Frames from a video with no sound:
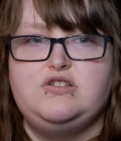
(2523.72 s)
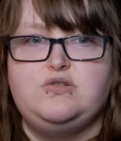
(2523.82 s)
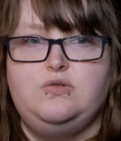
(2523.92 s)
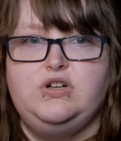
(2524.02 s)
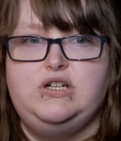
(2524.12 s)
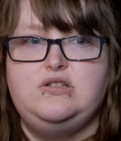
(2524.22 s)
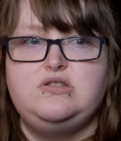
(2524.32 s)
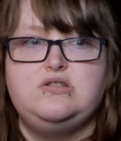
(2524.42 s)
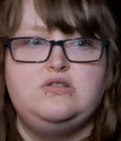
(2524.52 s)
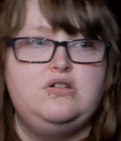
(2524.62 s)

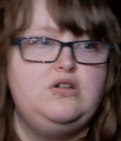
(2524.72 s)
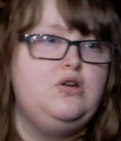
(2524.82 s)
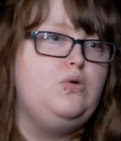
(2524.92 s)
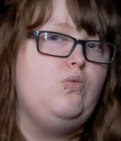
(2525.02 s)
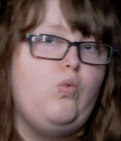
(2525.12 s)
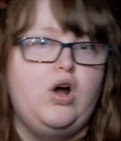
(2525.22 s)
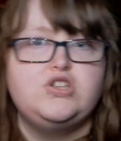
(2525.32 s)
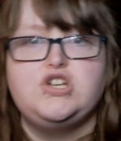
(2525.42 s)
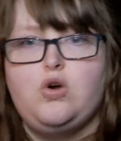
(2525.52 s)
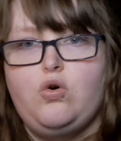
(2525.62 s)
stories,
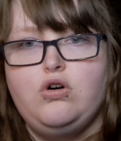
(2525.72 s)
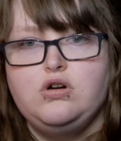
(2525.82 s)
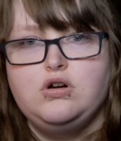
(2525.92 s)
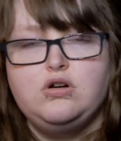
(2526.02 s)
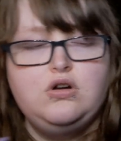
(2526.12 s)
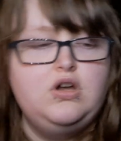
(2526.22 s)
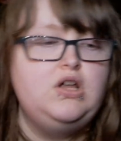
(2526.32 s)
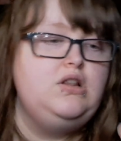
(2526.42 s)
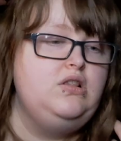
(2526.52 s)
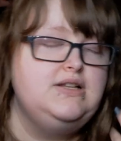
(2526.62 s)
watching horror,
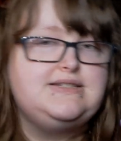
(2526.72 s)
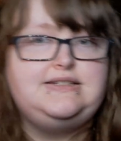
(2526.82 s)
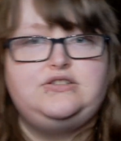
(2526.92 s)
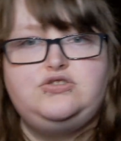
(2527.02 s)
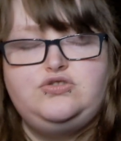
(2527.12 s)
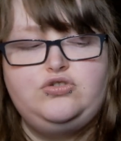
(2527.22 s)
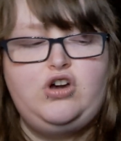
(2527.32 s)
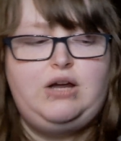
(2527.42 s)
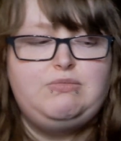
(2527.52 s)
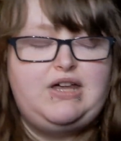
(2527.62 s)
listening to true
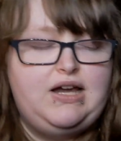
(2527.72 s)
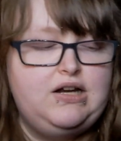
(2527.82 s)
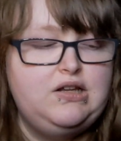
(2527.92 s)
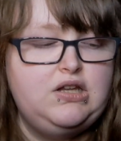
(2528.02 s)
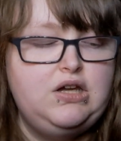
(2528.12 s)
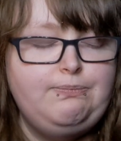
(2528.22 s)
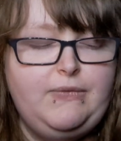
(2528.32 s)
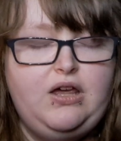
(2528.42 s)
crime, that kind of thing.